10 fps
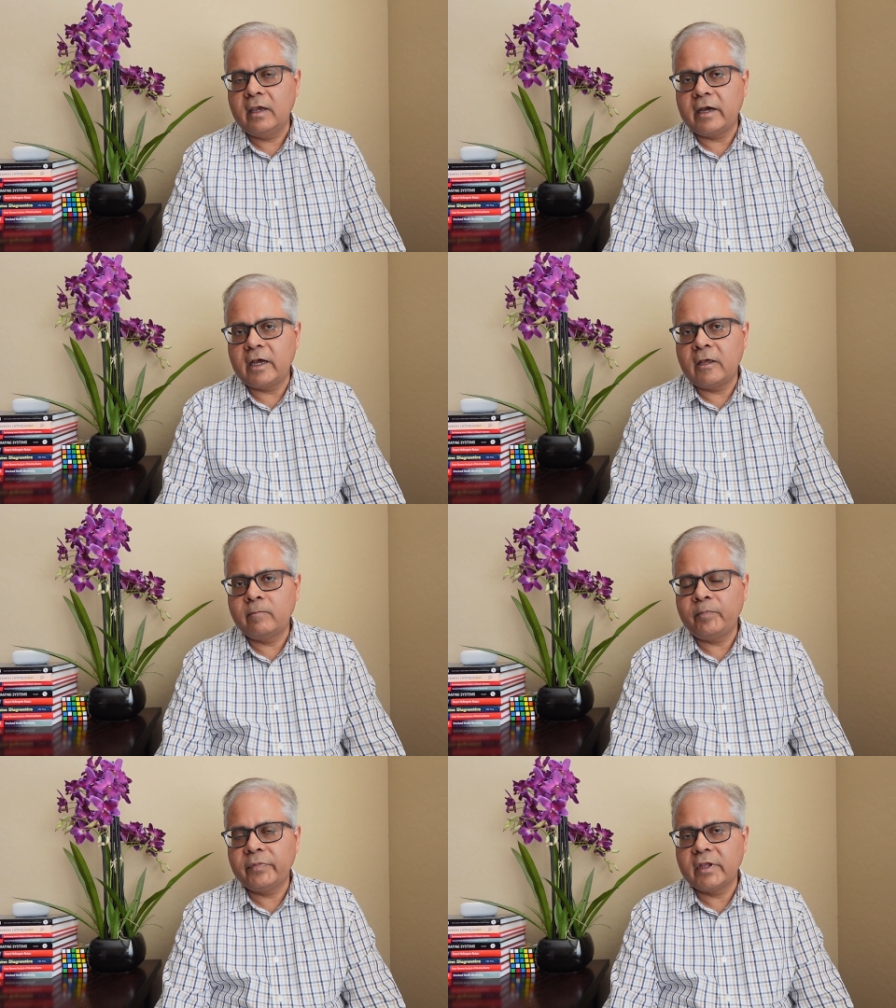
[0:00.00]

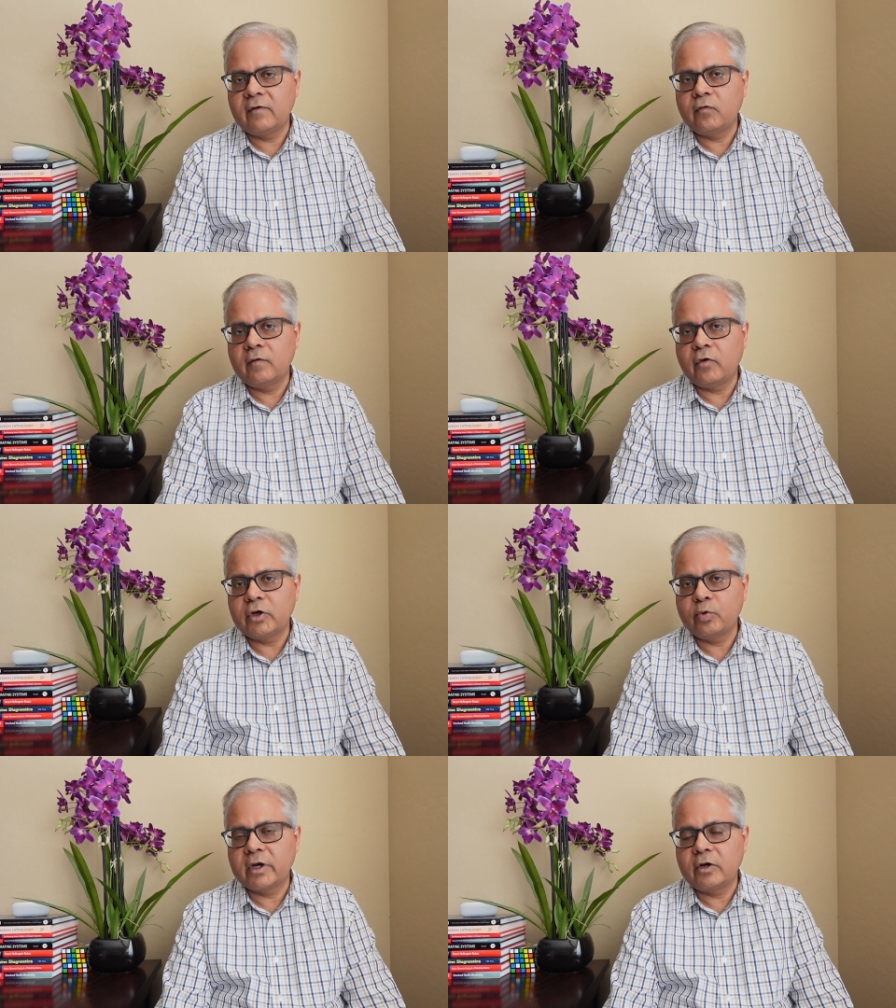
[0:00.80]
and therefore what
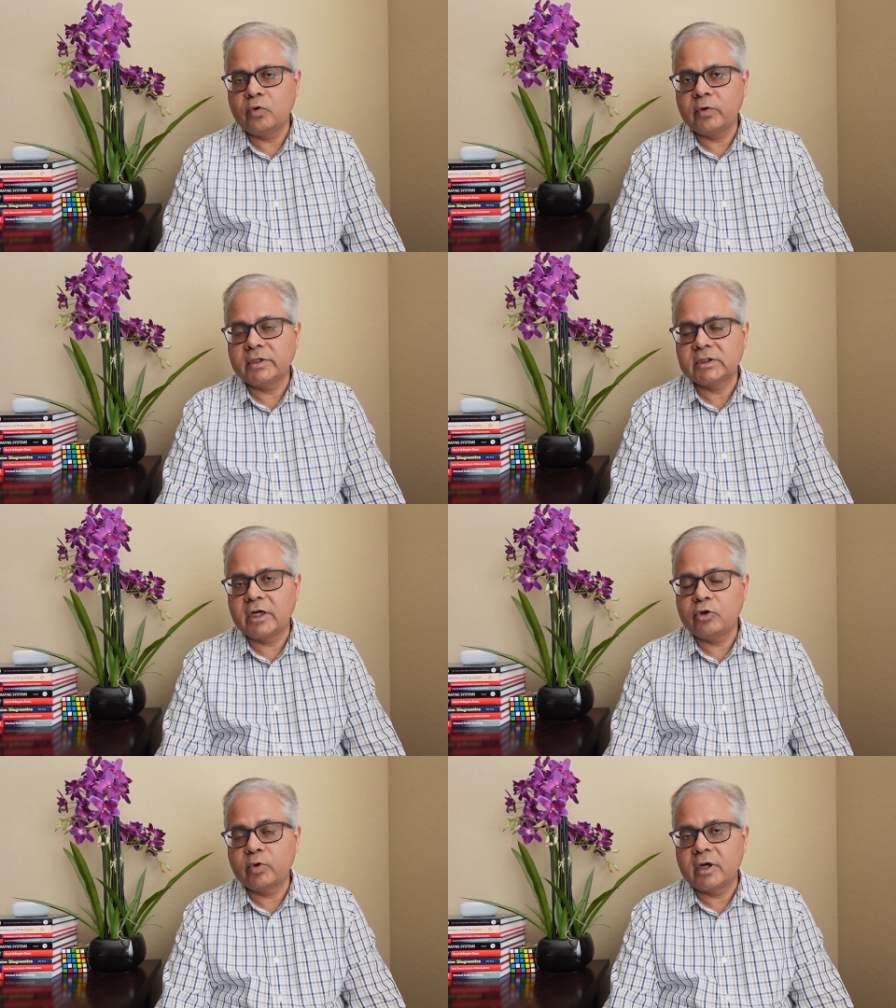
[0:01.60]
you can do is
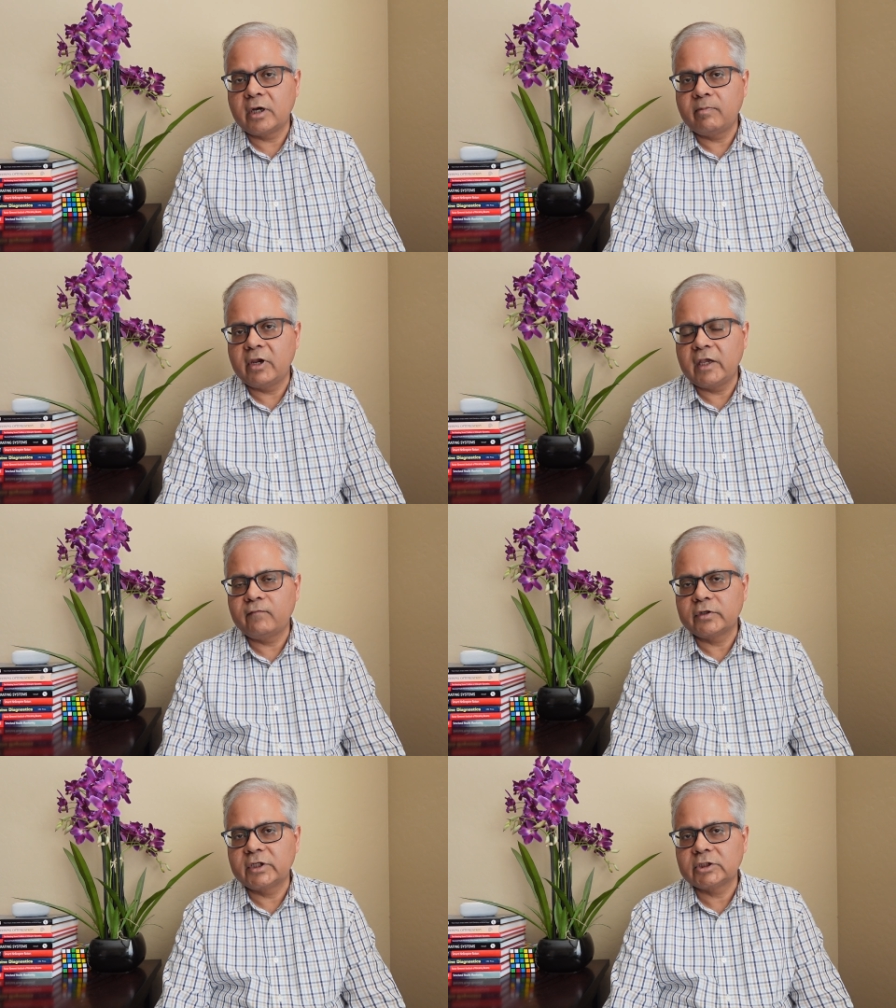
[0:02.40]
that you can apply
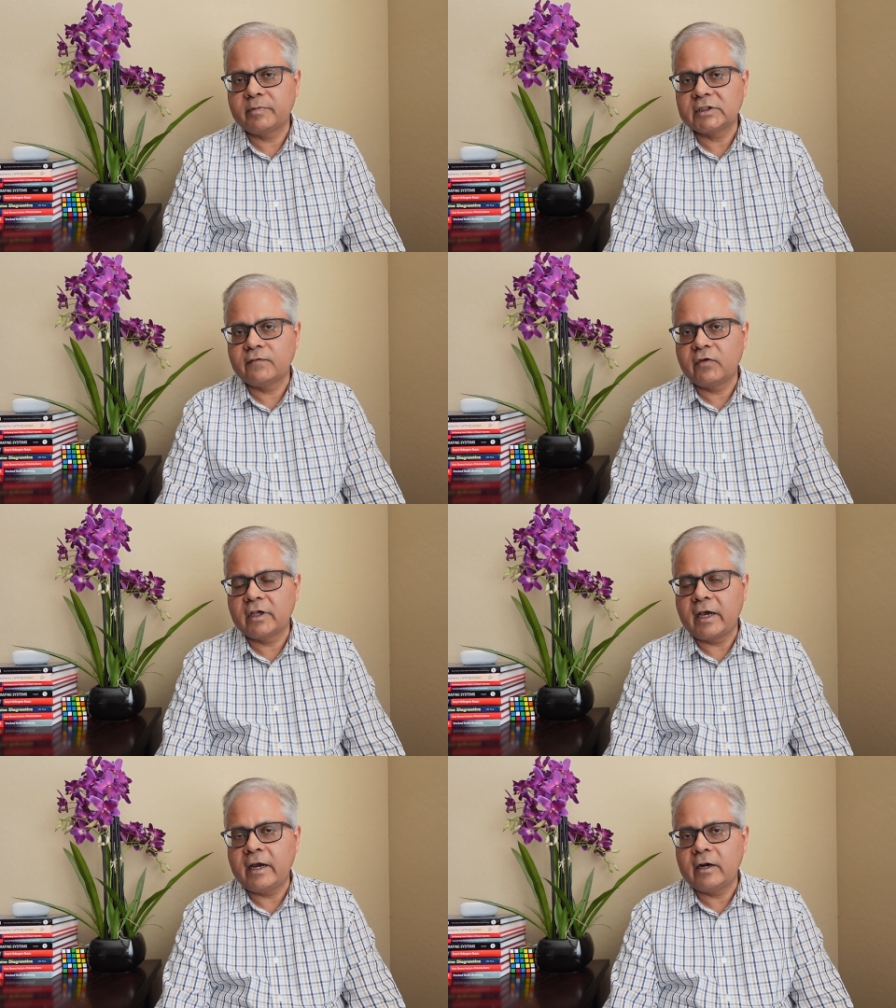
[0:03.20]
for the
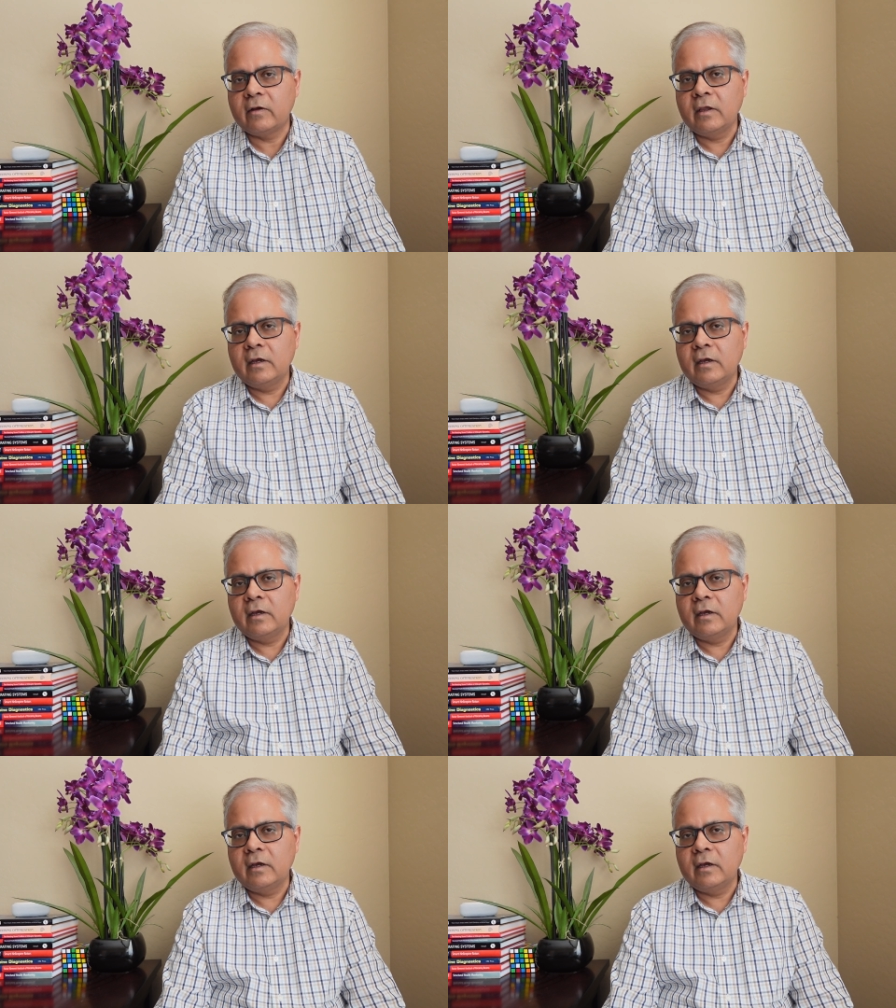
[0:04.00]
specific ad.